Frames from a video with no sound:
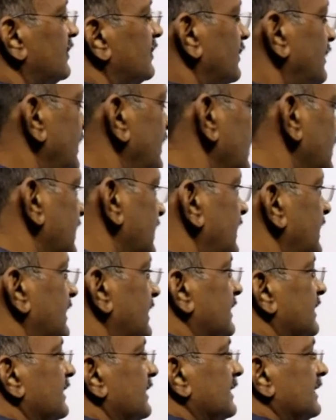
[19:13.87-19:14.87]
So since it
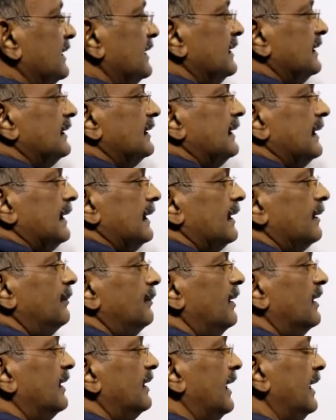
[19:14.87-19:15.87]
is
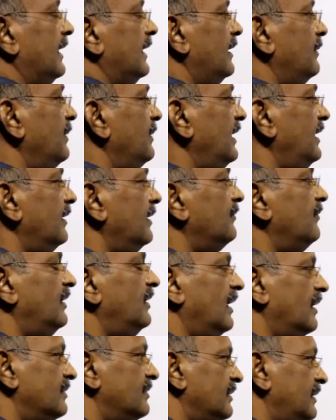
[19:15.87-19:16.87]
rarer medium,
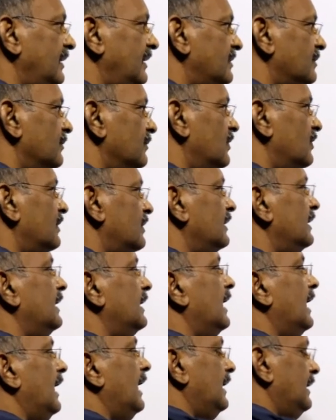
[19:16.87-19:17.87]
velocity is more
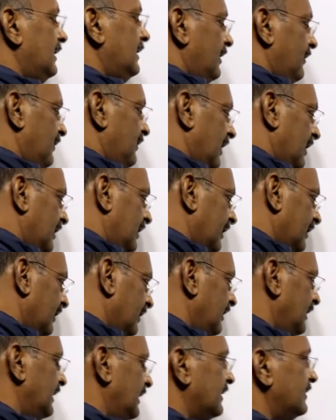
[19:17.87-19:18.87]
and
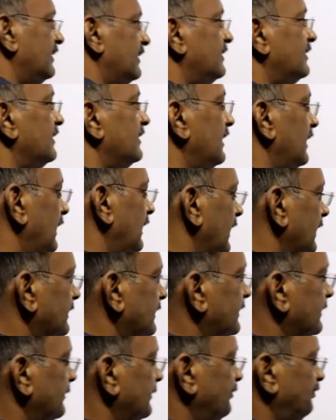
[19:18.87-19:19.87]
refractive index is
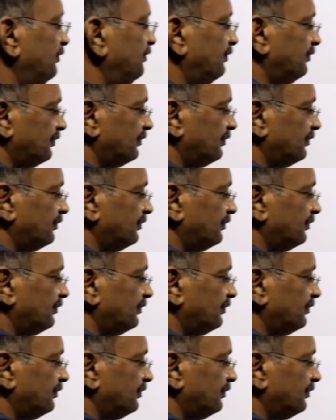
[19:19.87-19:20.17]
less.